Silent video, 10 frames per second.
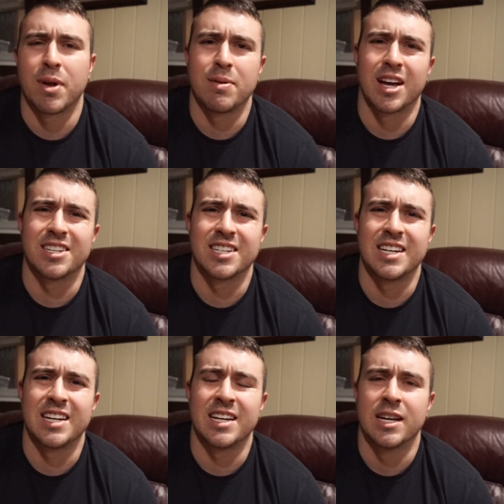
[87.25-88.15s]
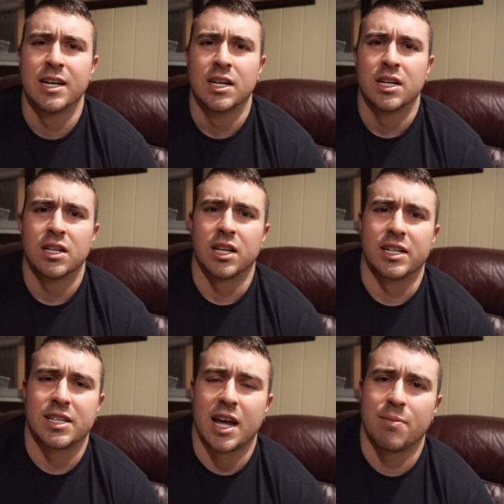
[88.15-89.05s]
Maybe I'd see
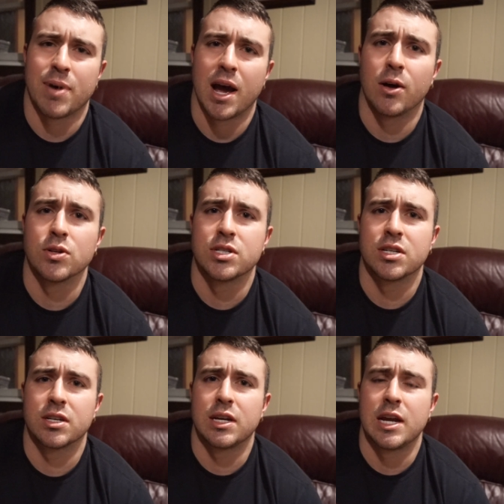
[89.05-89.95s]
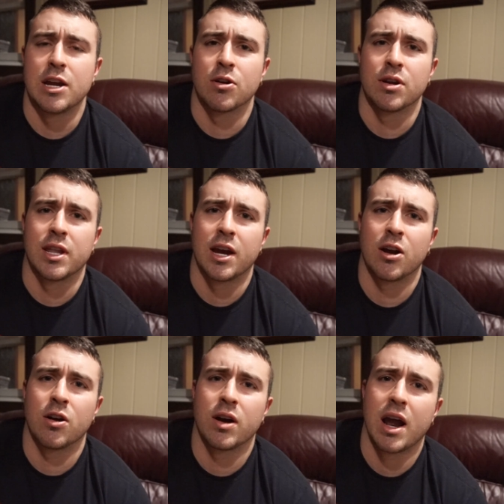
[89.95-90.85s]
like 10 pounds here and
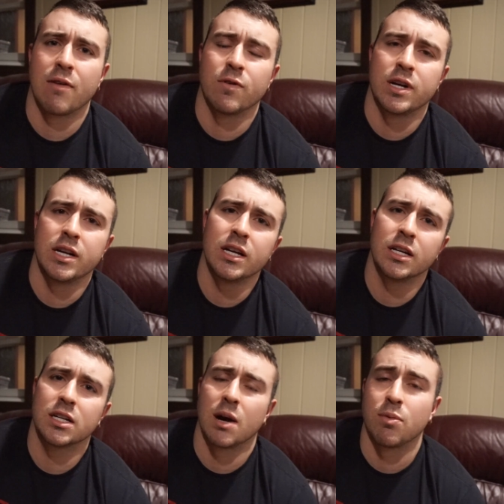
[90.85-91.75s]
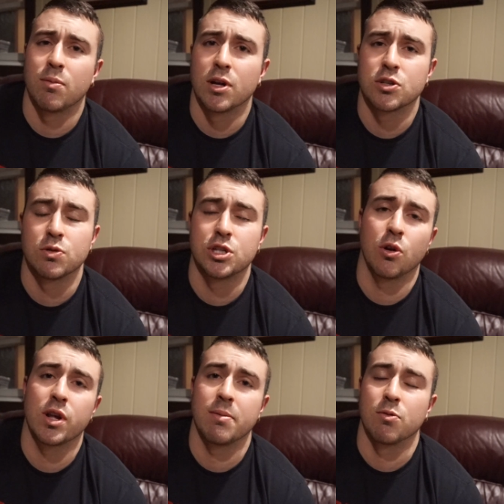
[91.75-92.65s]
there every couple months, which
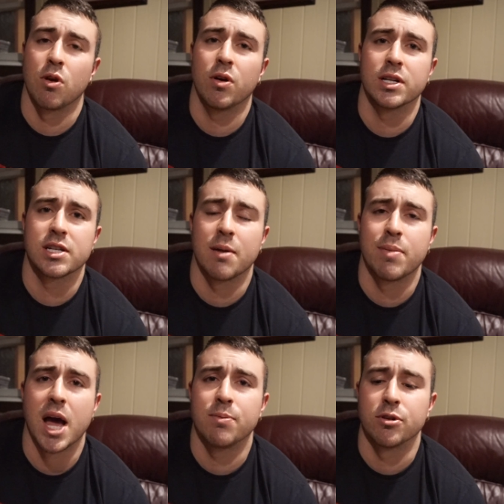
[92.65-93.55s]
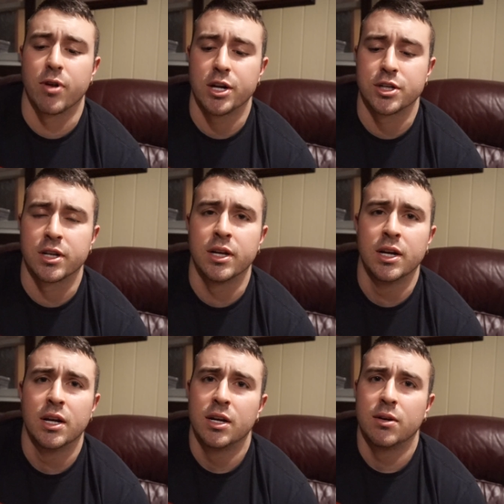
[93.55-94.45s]
don't get me wrong, it's not bad progression,
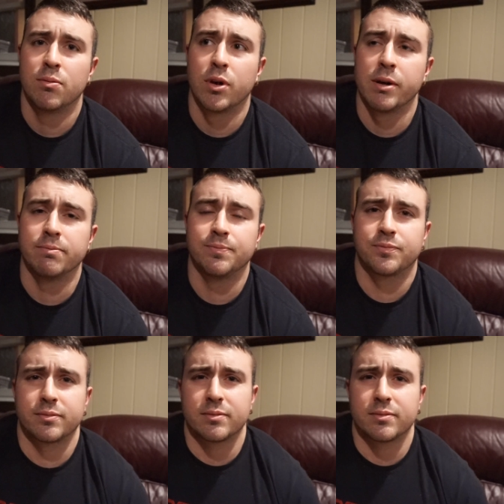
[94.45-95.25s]
but